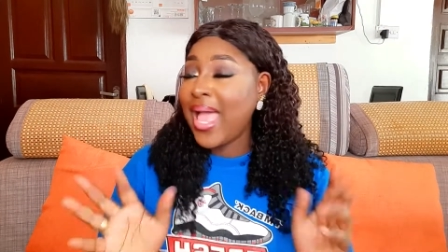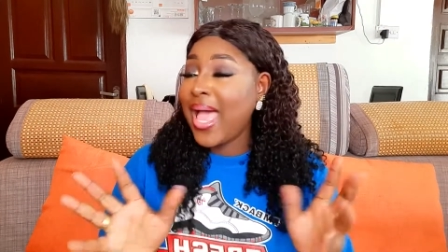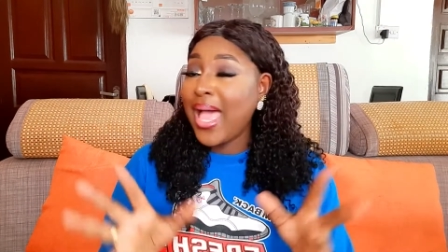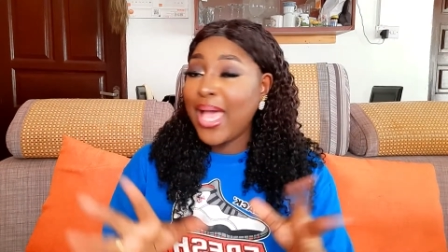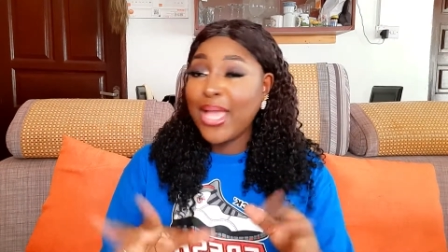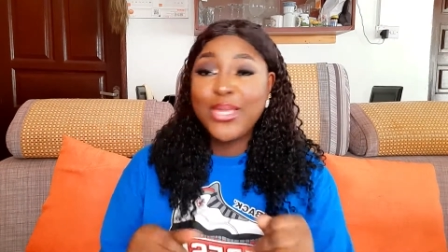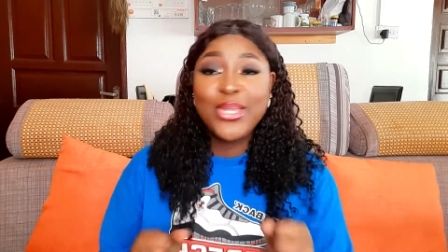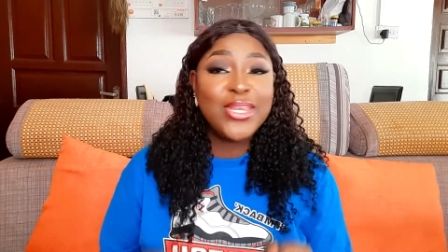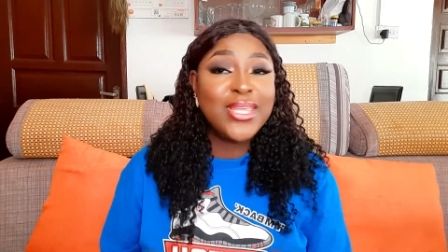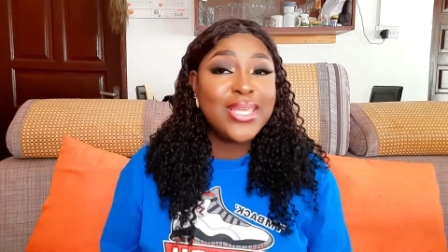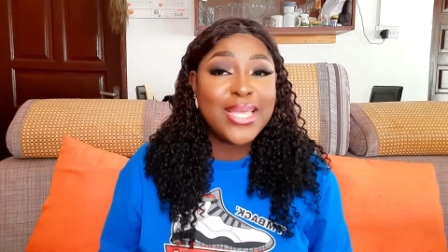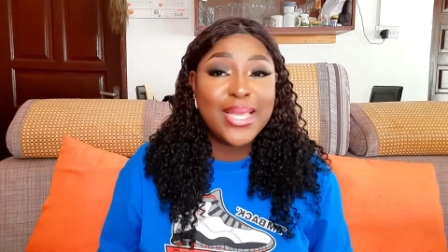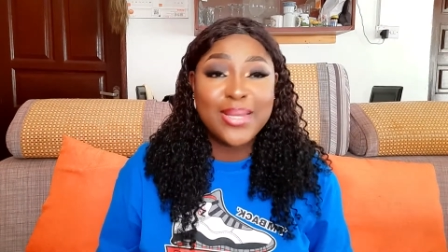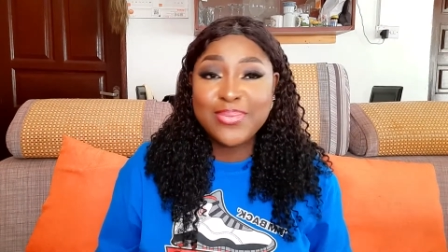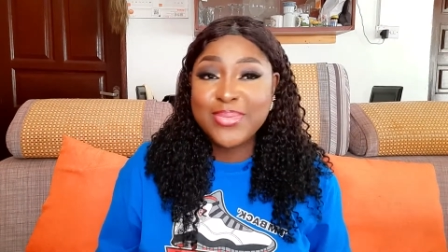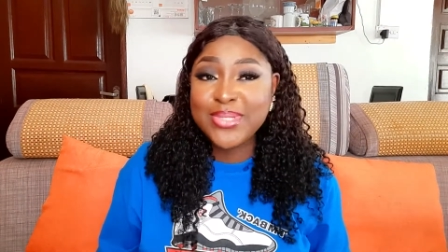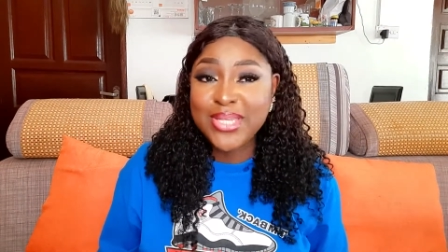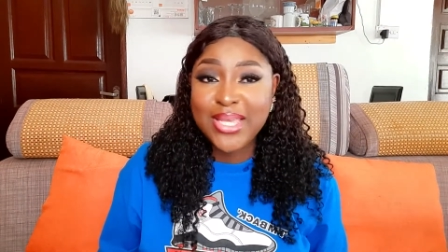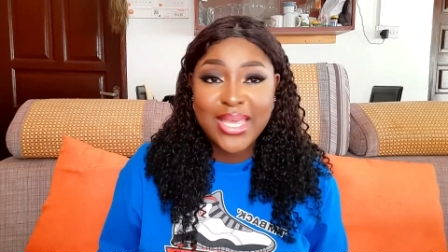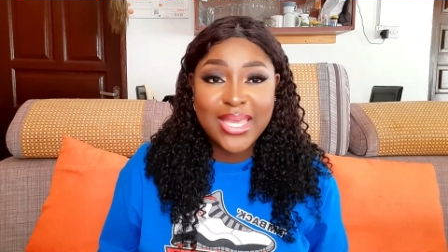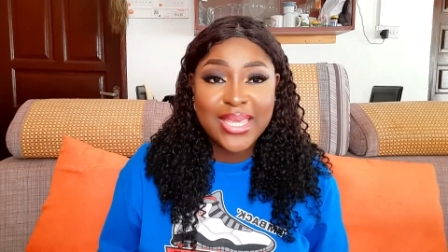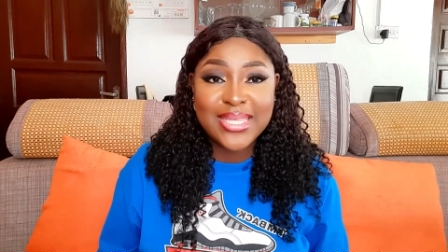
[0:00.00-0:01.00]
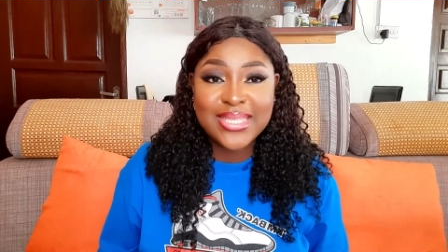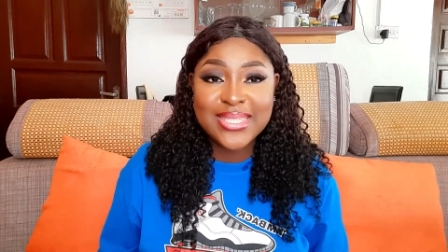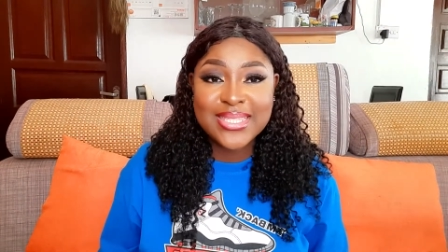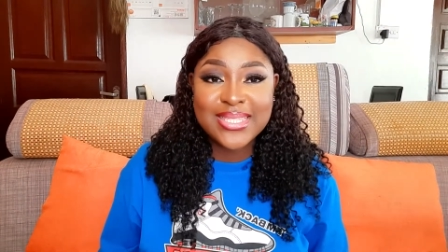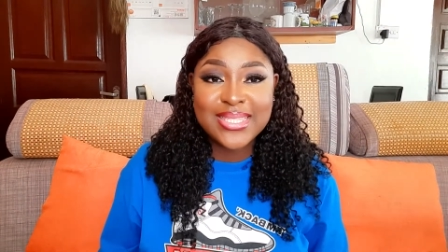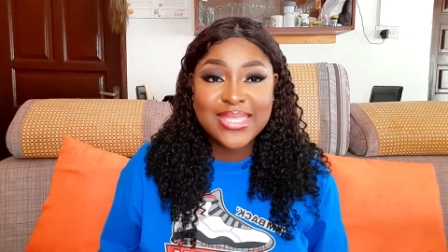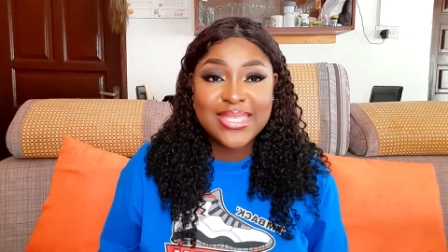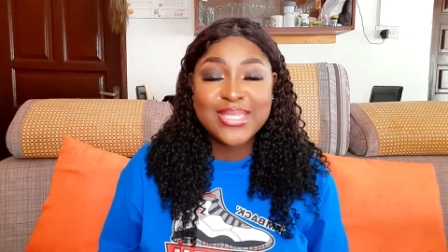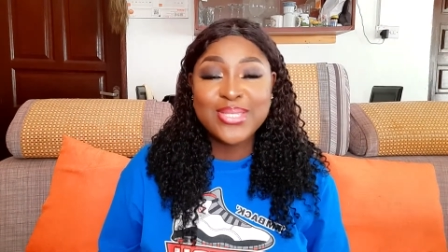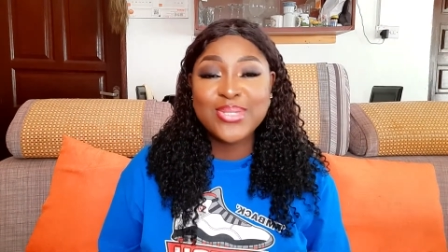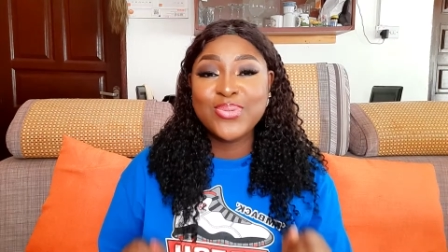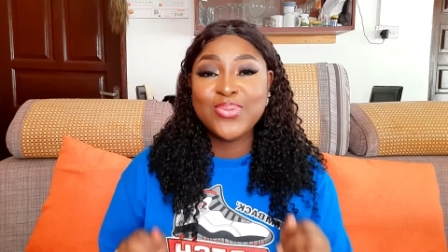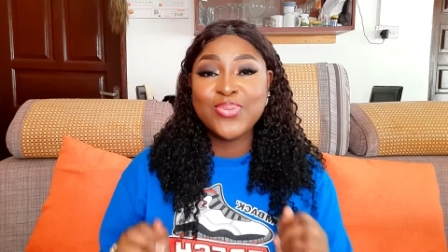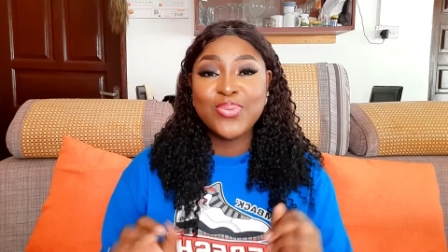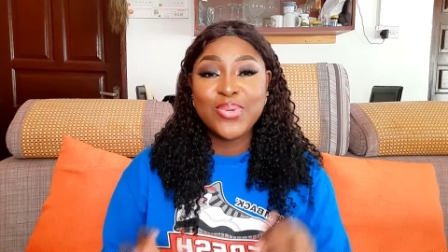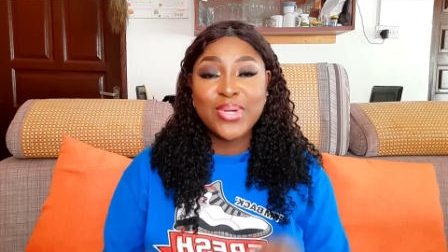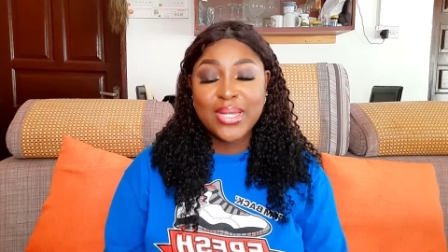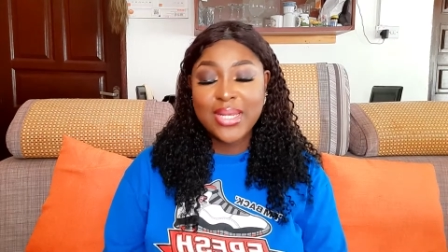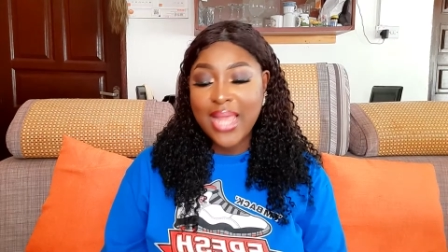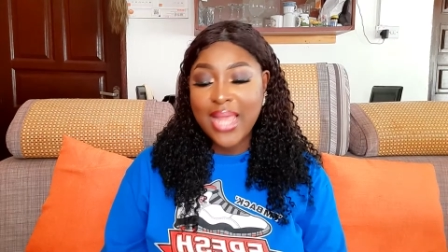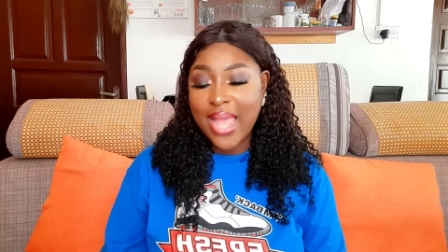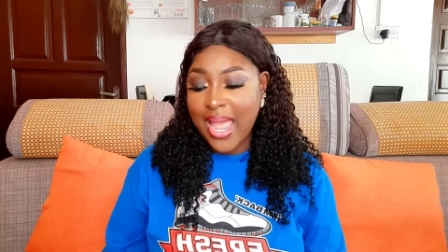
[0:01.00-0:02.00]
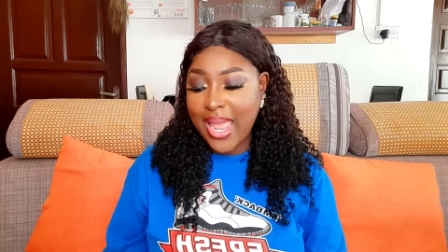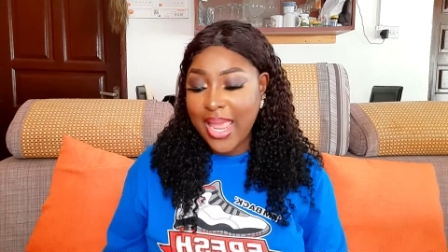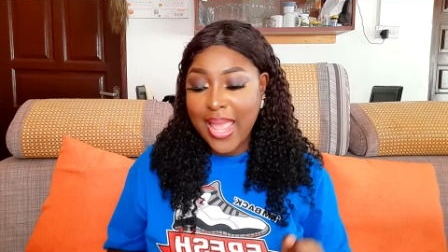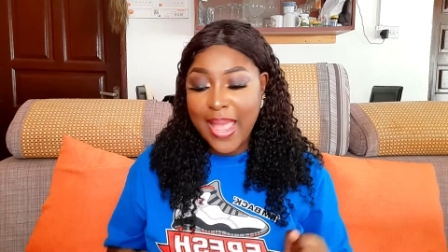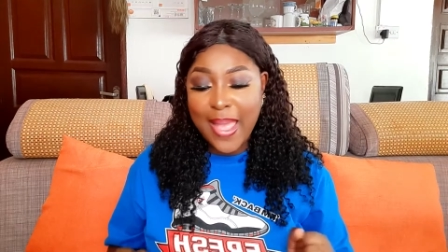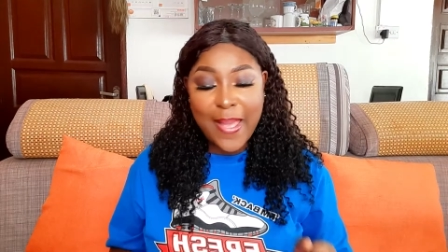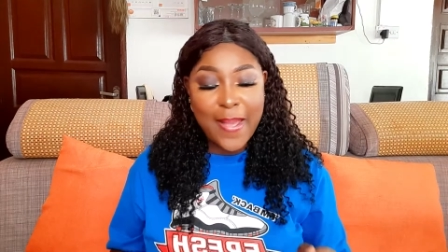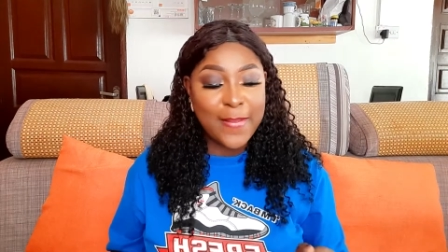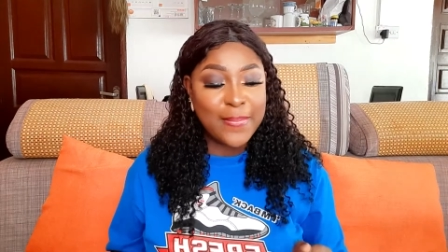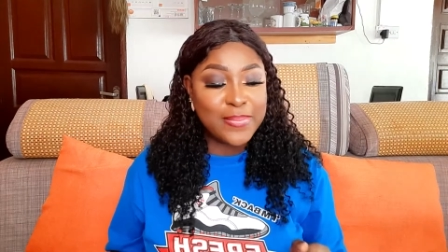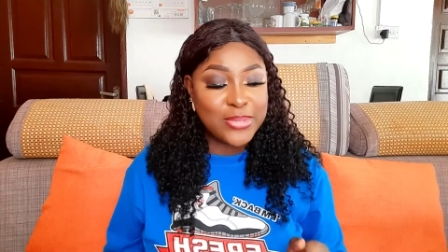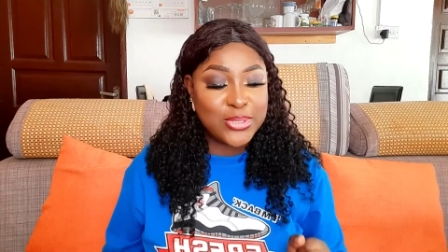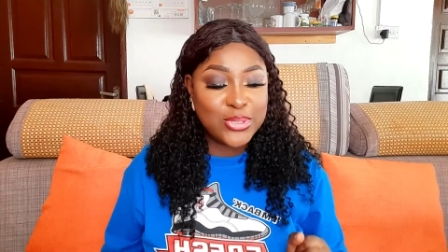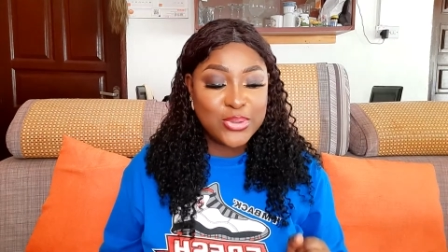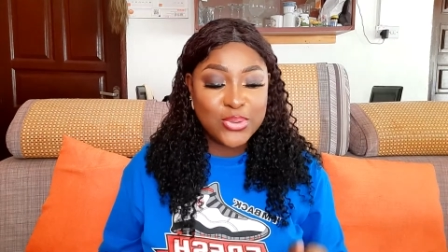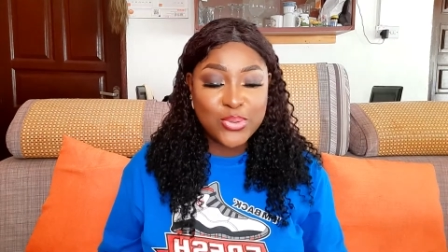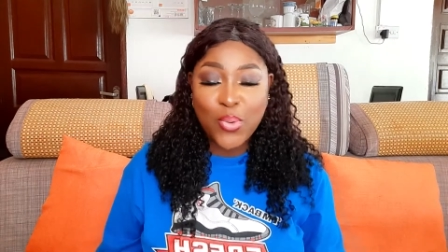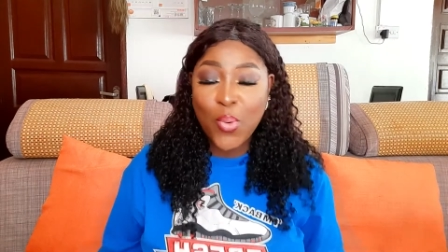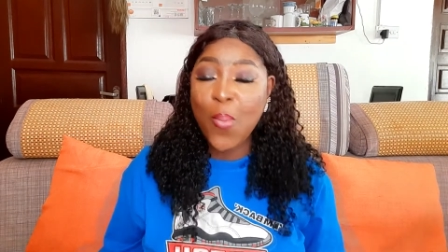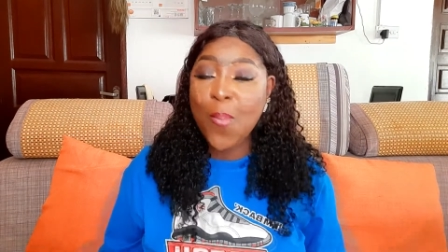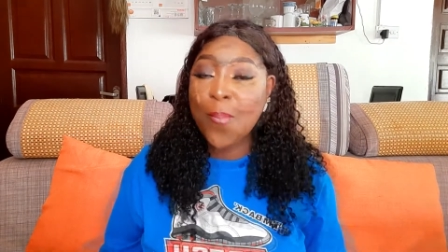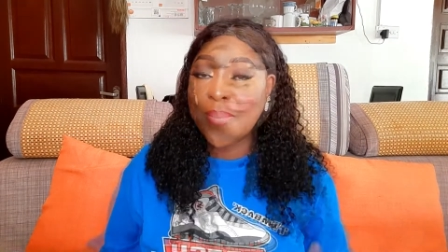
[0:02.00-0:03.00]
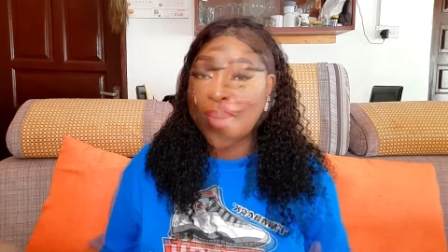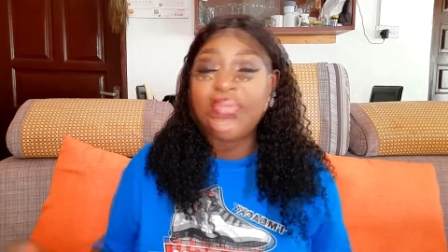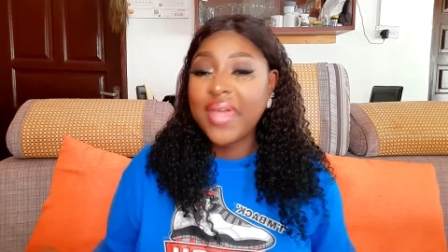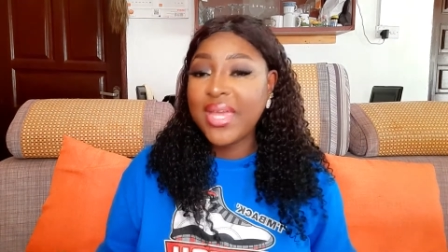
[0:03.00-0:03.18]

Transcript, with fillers: I couldn't capture it. That's what I am so After mad.